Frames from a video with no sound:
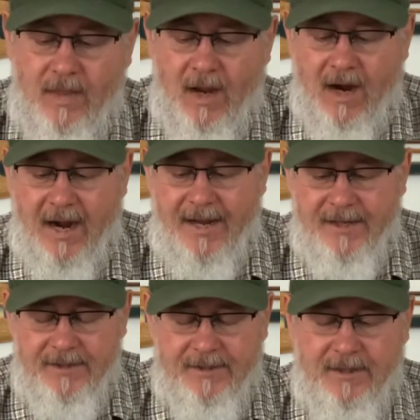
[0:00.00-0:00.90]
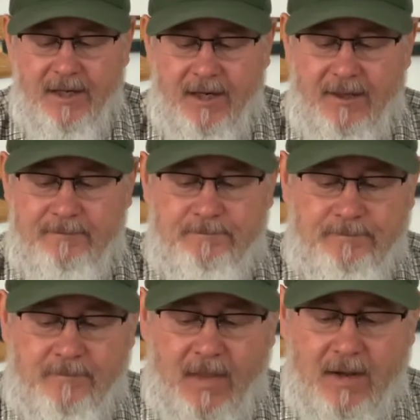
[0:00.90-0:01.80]
I
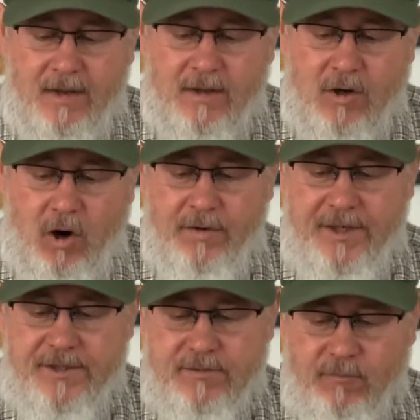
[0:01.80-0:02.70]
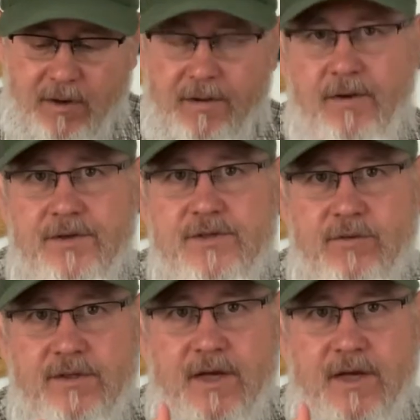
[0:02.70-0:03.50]
called each one of those stores.